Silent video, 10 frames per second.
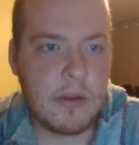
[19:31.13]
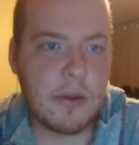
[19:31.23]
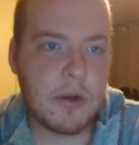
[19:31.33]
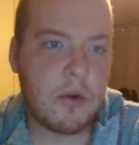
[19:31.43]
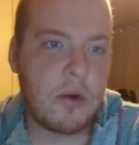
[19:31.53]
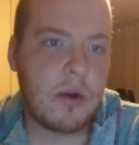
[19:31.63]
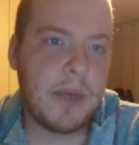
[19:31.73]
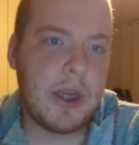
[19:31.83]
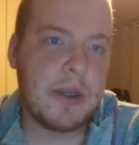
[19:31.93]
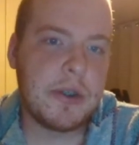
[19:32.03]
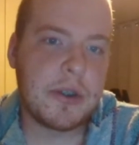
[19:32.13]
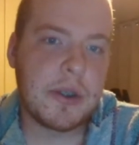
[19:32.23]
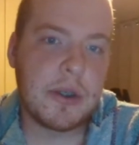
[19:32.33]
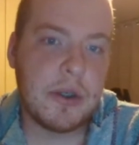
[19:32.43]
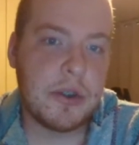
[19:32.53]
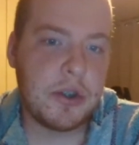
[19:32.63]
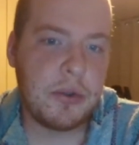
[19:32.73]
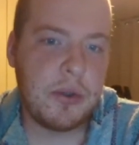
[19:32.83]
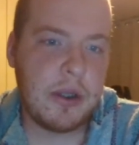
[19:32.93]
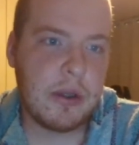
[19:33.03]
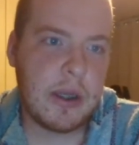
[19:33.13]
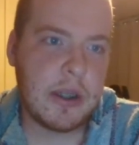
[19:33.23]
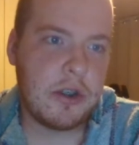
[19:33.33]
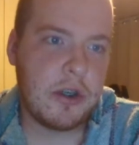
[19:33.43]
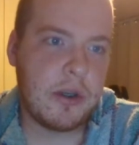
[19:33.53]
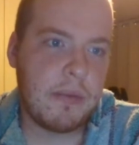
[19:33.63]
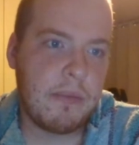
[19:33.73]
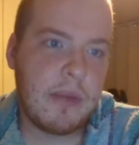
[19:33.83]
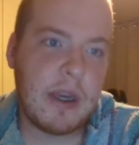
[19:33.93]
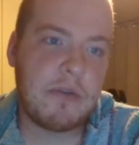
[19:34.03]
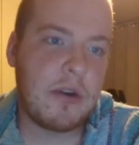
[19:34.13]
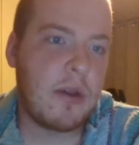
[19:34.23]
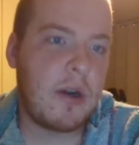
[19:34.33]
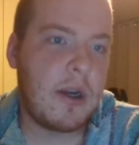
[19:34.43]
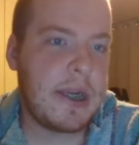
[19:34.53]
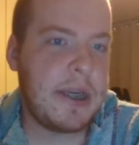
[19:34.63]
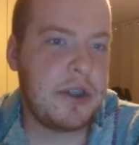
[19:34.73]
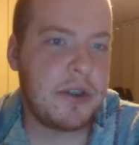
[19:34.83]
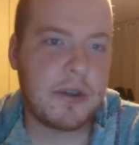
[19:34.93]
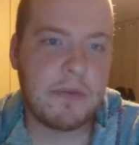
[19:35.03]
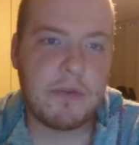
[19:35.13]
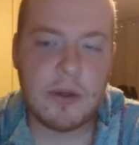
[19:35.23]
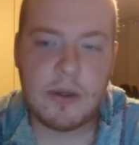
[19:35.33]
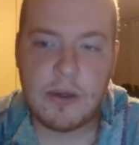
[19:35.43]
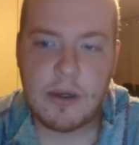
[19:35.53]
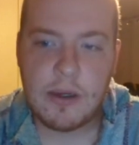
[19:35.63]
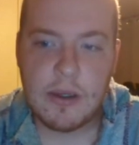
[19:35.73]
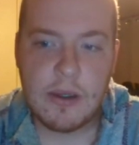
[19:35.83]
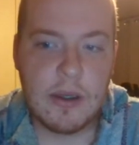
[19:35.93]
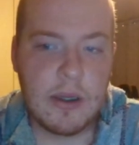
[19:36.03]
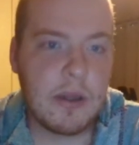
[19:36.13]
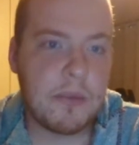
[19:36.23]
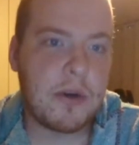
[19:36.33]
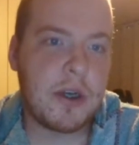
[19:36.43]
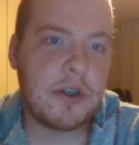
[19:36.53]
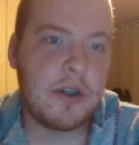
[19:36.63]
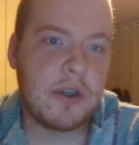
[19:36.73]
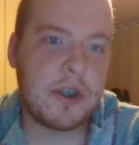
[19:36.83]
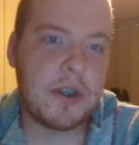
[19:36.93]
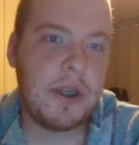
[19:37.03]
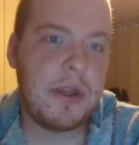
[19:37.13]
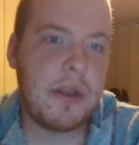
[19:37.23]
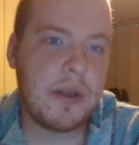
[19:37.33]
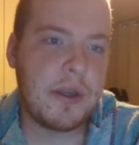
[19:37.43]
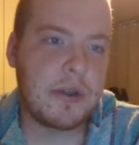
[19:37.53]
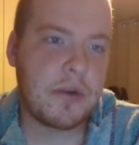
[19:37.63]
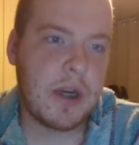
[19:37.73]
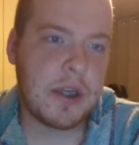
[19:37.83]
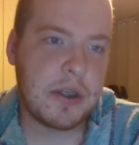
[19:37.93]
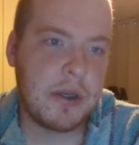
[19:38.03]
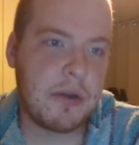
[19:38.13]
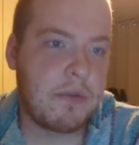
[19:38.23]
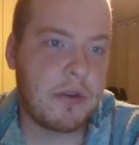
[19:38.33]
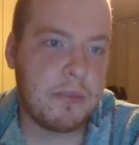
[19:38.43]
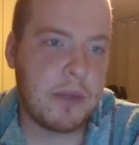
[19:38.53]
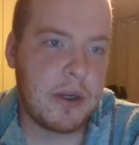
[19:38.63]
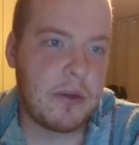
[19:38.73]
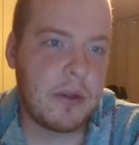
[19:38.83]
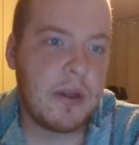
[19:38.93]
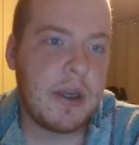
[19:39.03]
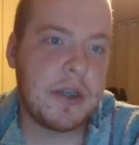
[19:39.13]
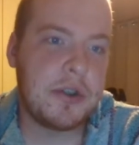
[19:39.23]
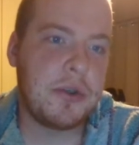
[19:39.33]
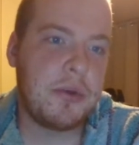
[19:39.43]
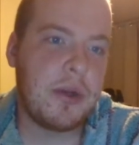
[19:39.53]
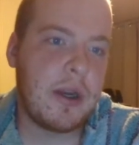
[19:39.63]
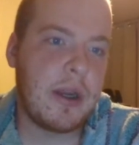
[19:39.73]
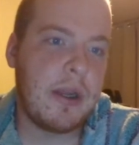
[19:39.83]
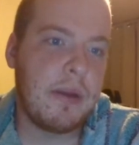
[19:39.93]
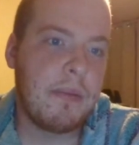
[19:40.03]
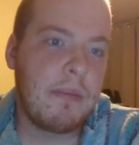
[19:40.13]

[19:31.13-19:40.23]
The Corn Maidens, a Zuni legend. After long ages of wandering, the precious seed things rested over the middle at Zuni.